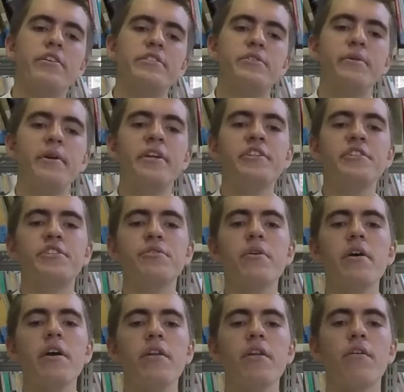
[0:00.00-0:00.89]
To
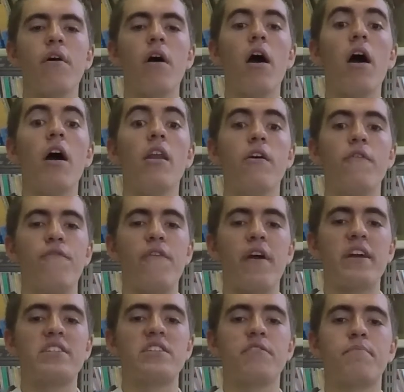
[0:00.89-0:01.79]
ensure an
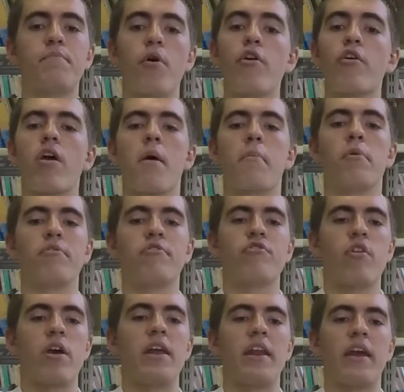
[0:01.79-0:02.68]
effective program of
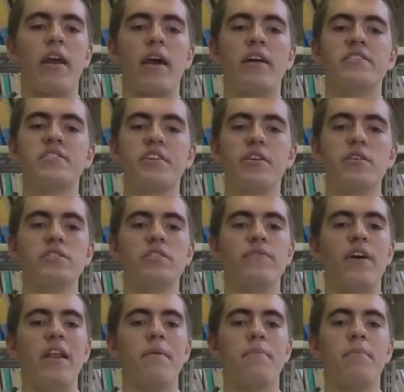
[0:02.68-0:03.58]
training and skills
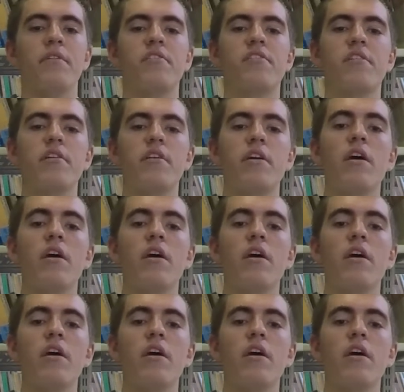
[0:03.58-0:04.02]
development,